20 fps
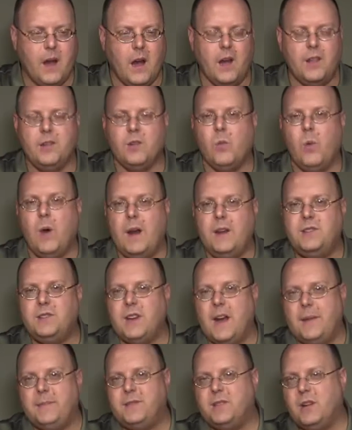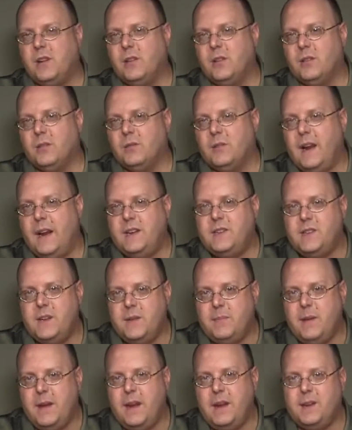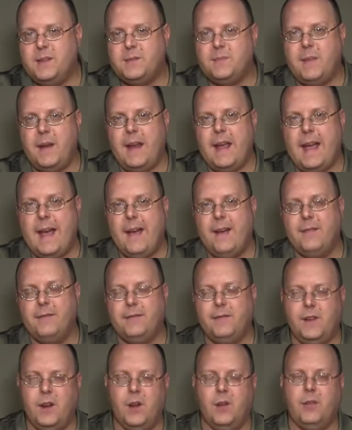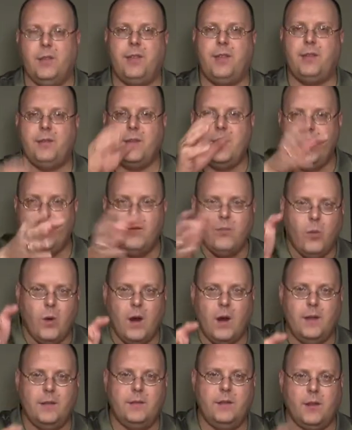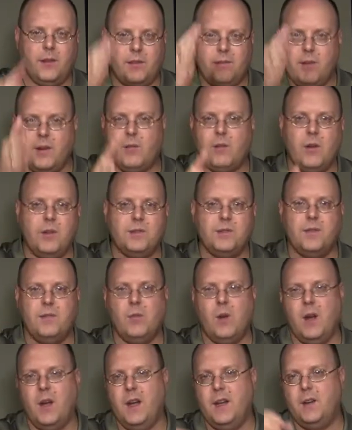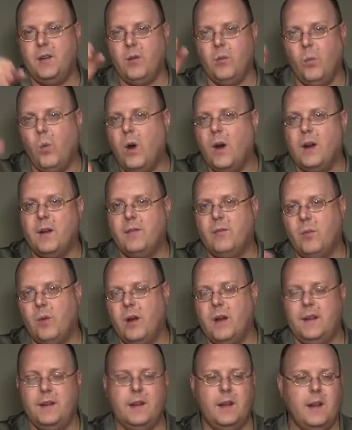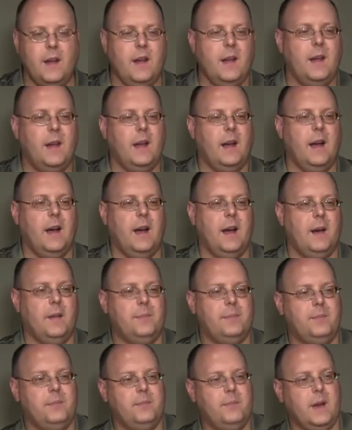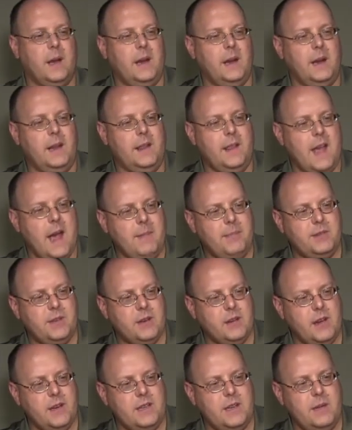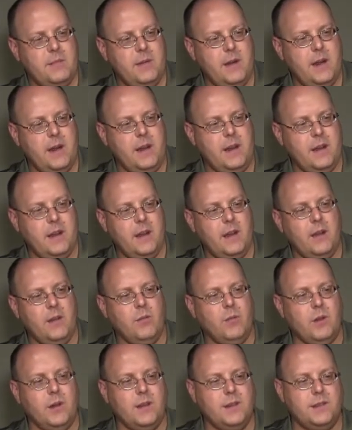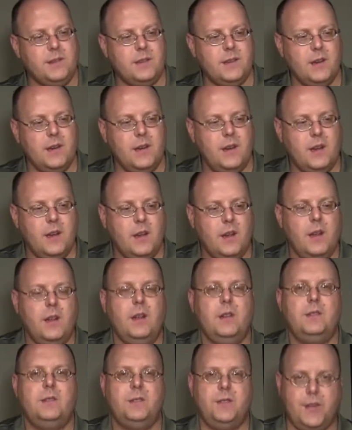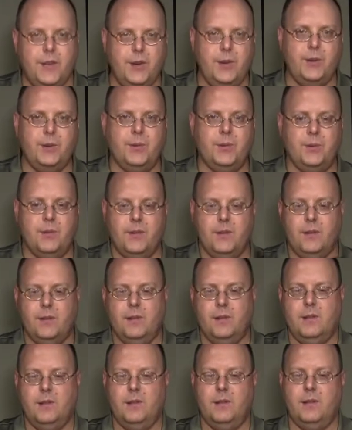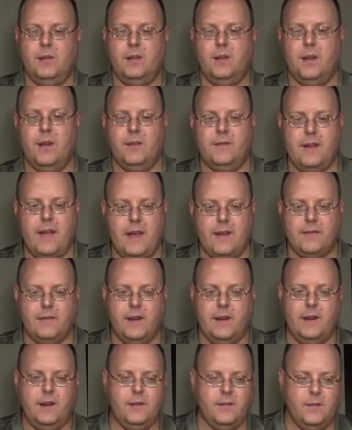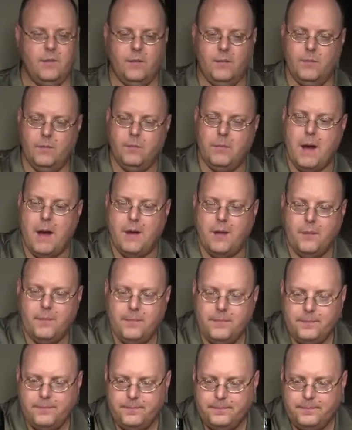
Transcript: other wine shops and other HEBs may have you know three of one, you know three rows of one or one of one. Um, but in that particular HEB, it was two of every bottle.